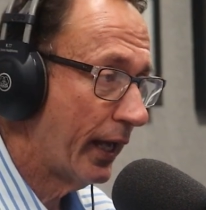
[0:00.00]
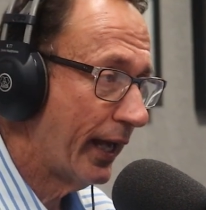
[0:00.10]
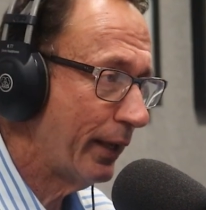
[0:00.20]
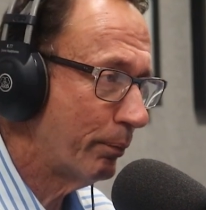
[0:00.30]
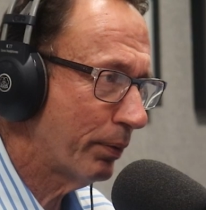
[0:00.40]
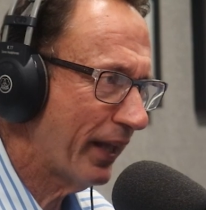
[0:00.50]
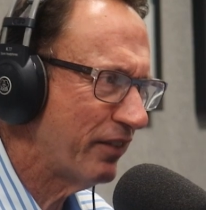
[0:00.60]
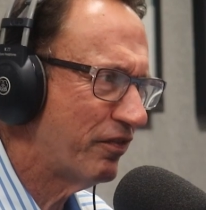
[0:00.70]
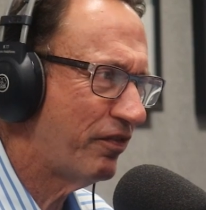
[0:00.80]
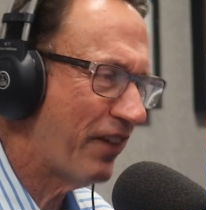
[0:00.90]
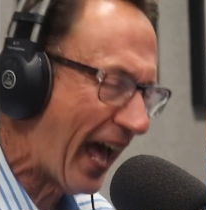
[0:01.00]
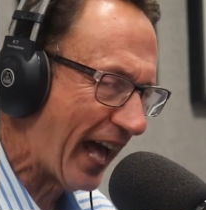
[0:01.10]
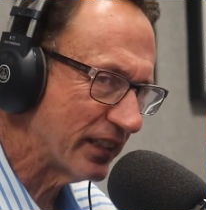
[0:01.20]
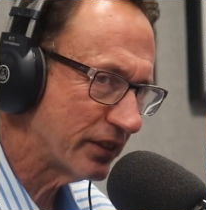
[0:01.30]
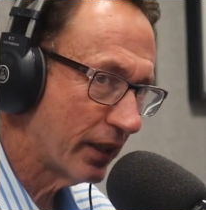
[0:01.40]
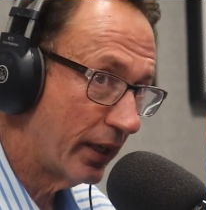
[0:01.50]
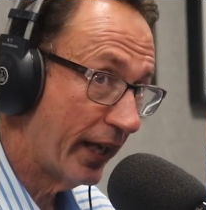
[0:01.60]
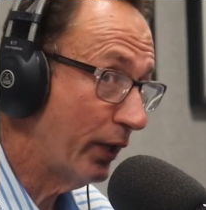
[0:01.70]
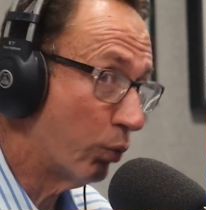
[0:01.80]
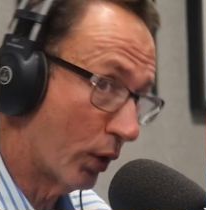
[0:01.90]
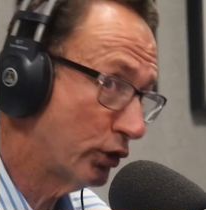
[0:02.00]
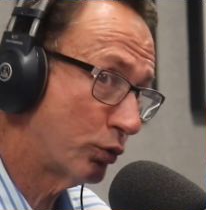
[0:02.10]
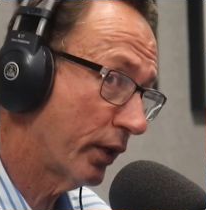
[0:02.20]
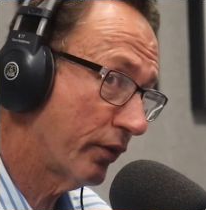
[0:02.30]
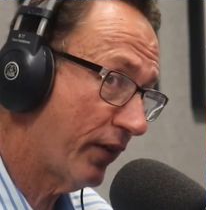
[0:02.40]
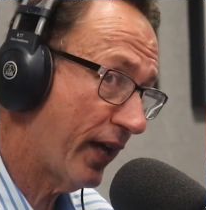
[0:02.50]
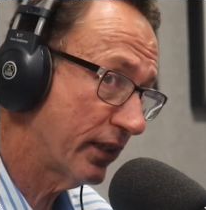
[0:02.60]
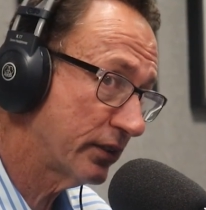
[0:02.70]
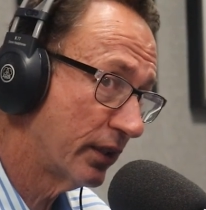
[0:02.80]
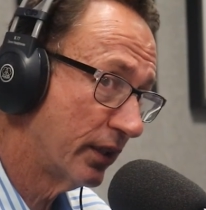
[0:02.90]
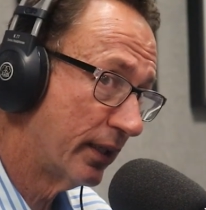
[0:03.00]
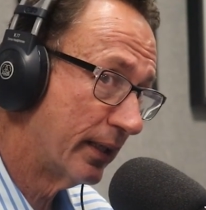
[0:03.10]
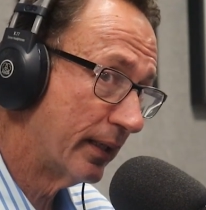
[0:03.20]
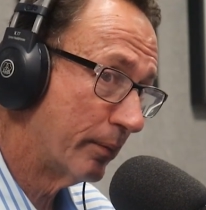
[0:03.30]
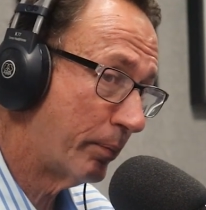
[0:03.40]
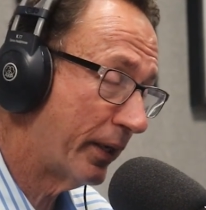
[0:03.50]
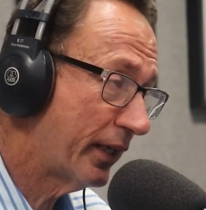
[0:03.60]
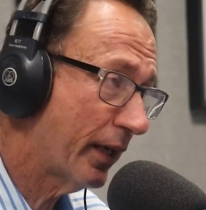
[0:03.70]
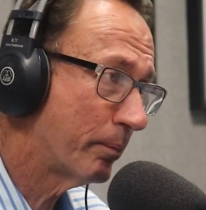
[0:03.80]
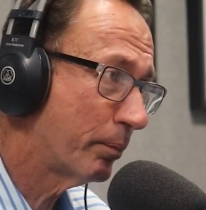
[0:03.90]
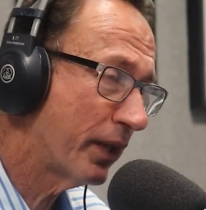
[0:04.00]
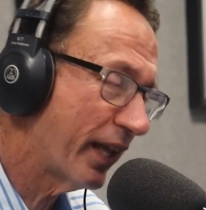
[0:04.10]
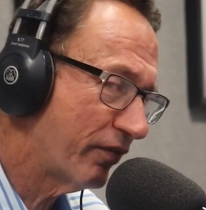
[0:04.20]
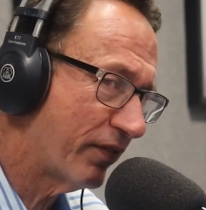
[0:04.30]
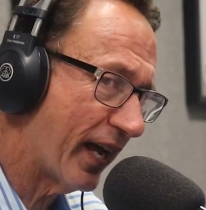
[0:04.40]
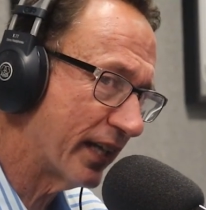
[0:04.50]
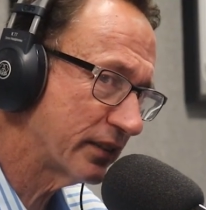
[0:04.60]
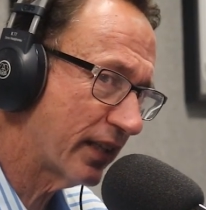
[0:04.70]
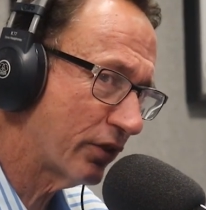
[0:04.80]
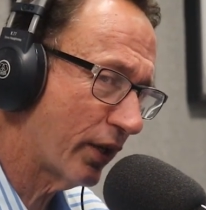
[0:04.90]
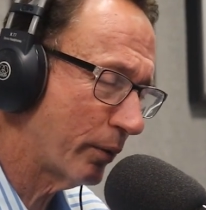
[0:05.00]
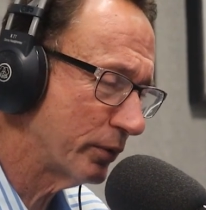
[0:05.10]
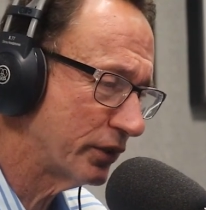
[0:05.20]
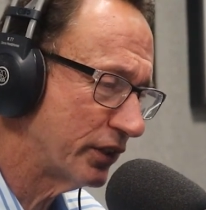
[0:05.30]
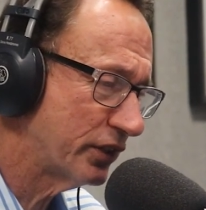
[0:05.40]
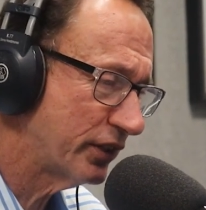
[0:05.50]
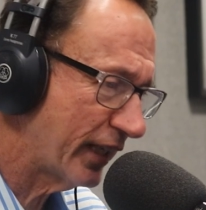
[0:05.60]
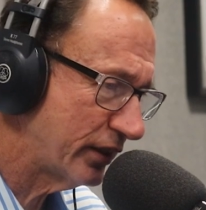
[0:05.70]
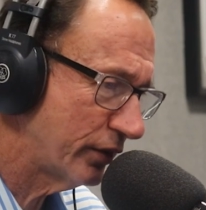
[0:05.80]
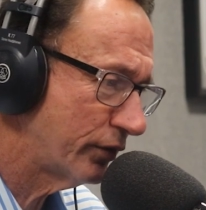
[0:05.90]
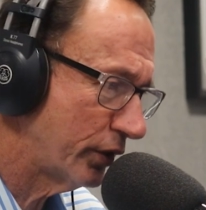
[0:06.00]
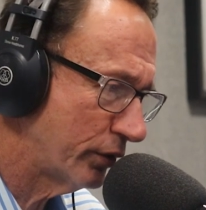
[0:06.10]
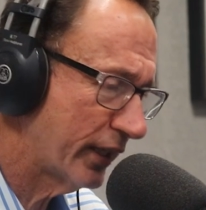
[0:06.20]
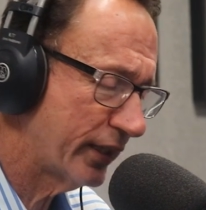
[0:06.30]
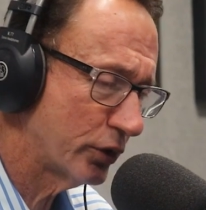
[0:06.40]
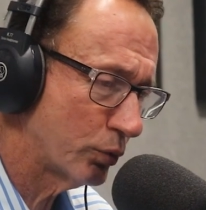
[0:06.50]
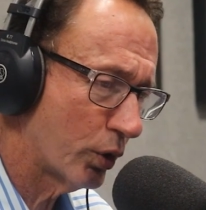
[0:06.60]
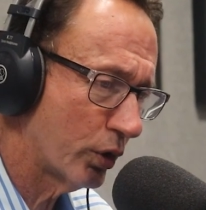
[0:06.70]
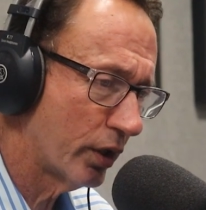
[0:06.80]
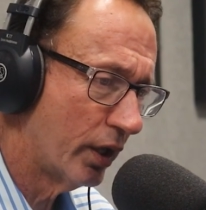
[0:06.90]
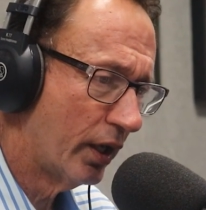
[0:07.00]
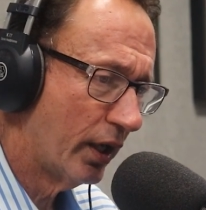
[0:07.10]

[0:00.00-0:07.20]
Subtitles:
He played fast. He runs really fast, but he doesn't play fast. I thought he was decisive, to use Hayes' word.